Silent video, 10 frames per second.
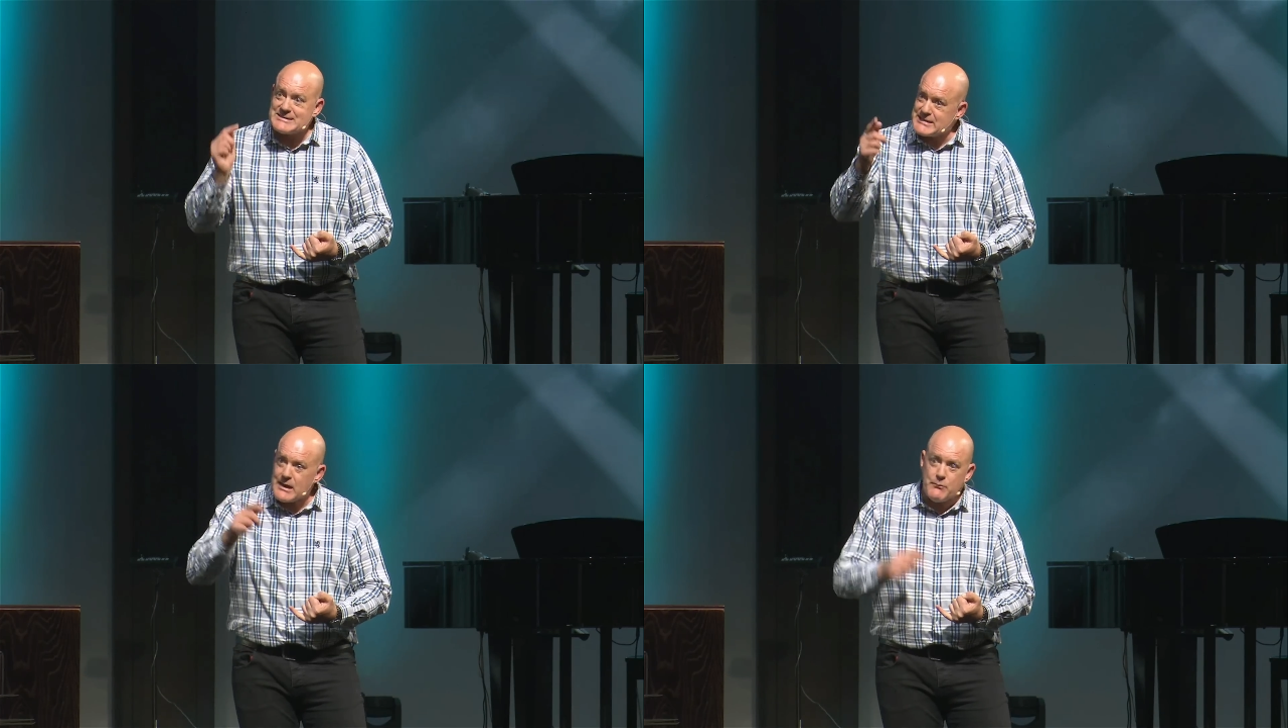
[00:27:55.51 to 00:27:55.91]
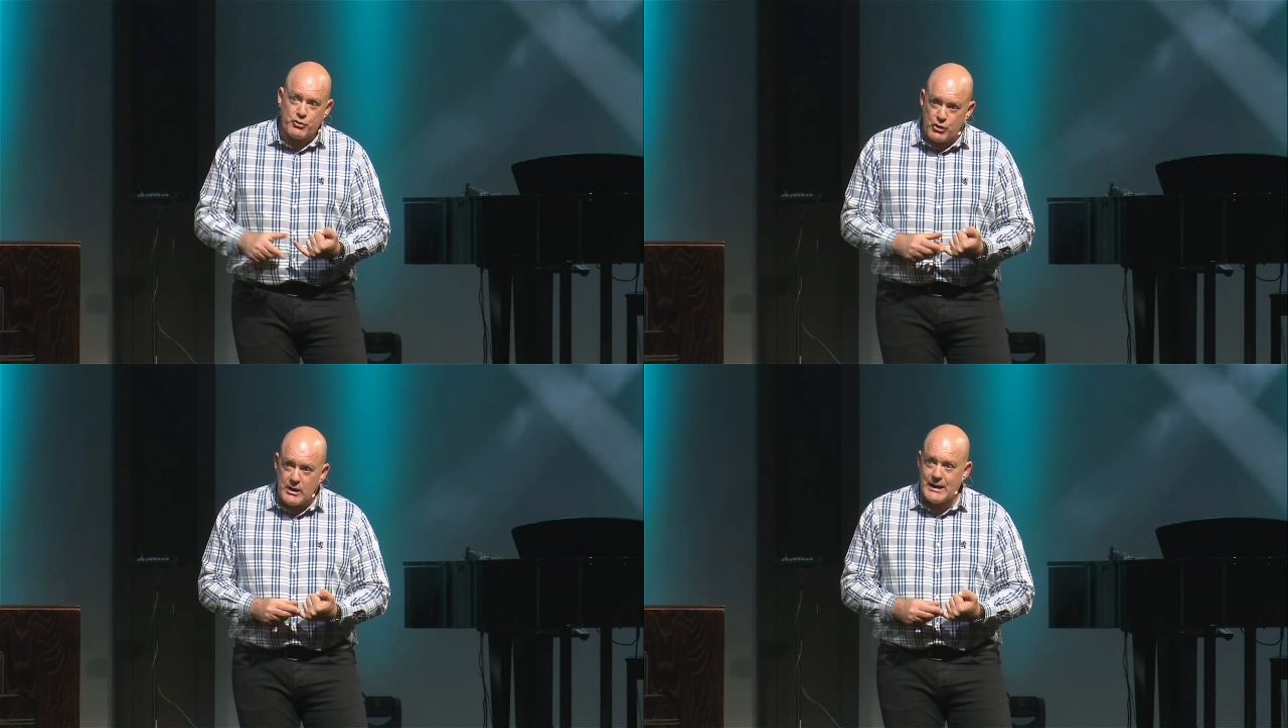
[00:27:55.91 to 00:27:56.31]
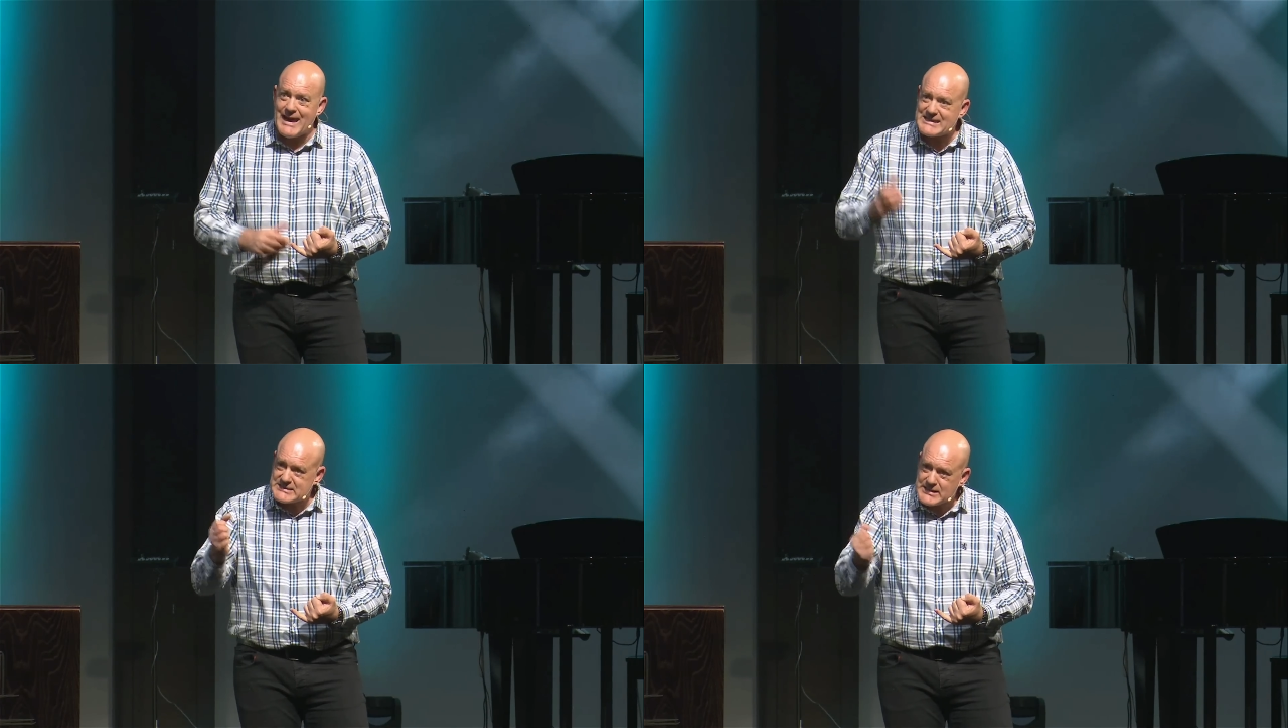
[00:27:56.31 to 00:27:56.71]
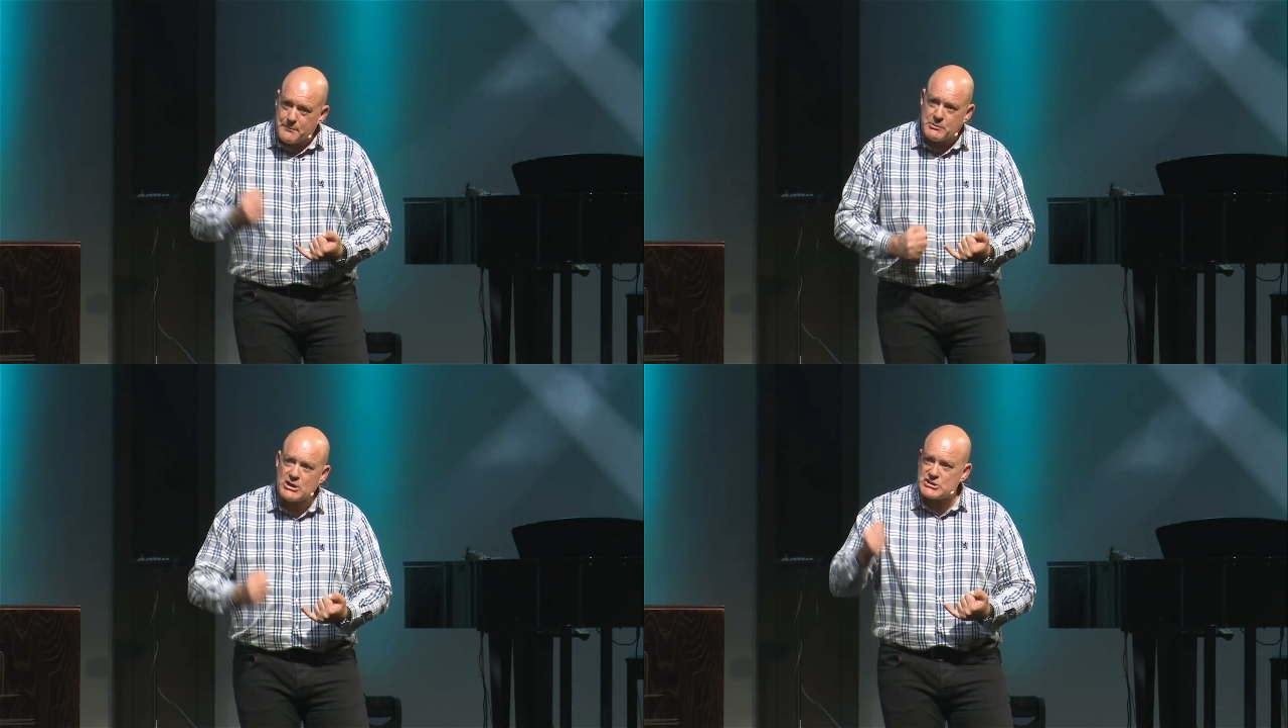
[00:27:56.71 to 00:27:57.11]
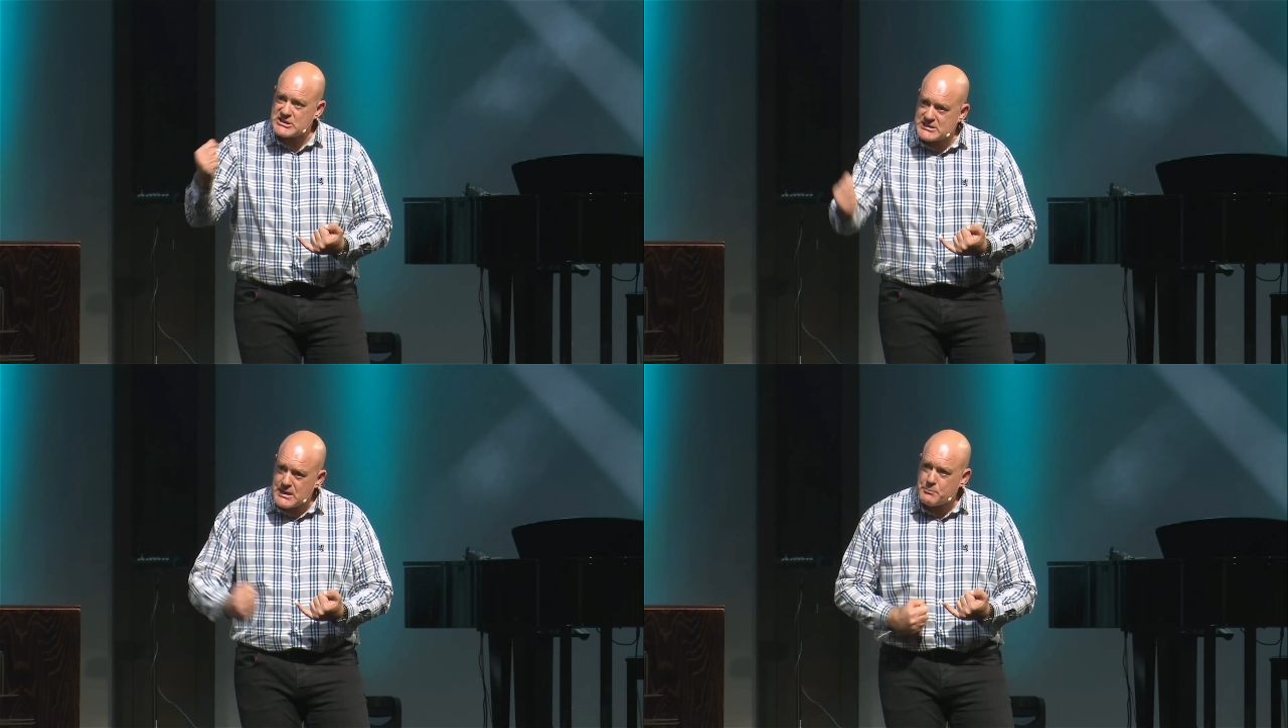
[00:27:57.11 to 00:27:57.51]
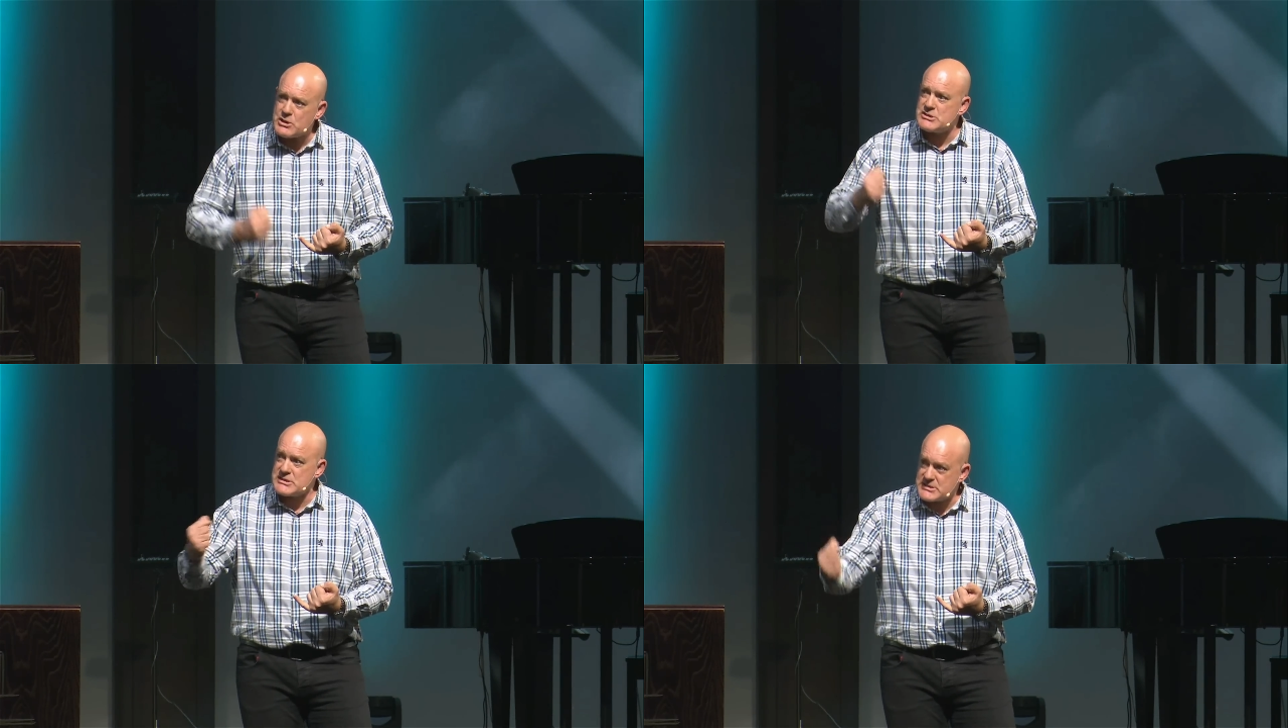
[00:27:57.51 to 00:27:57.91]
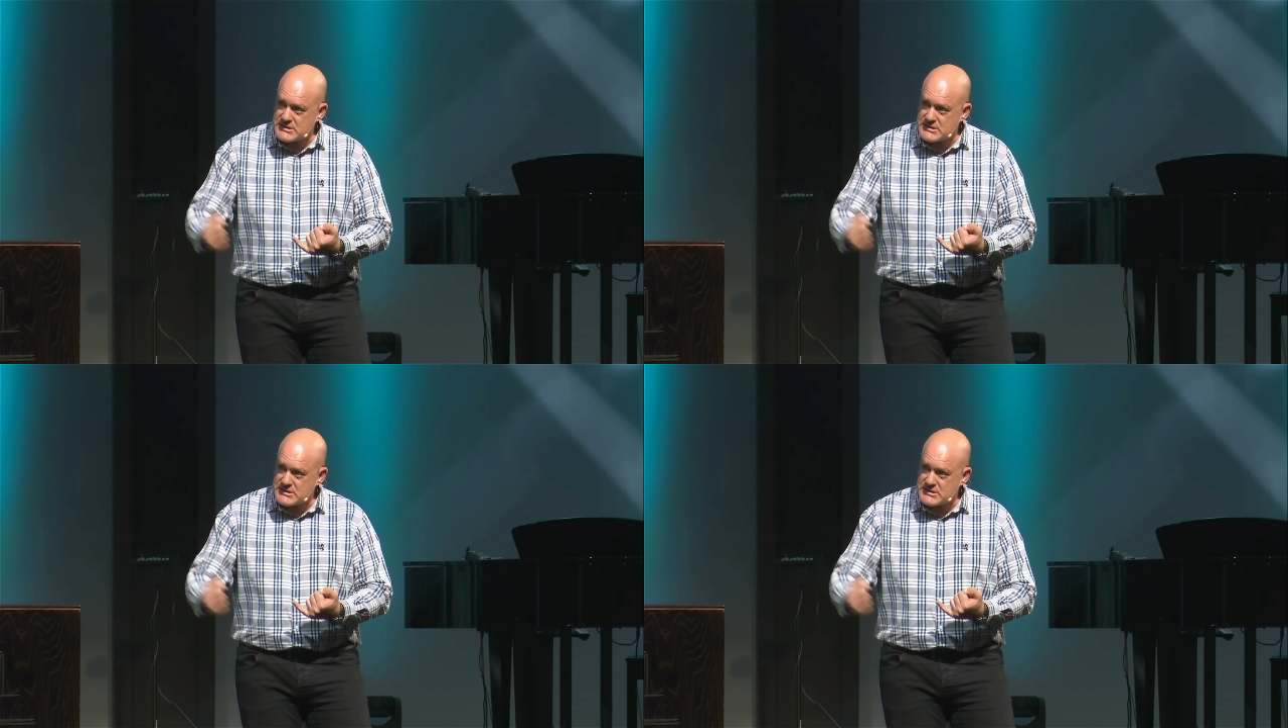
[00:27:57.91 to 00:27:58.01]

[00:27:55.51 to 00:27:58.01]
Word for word: Same thing acceptance, acceptance,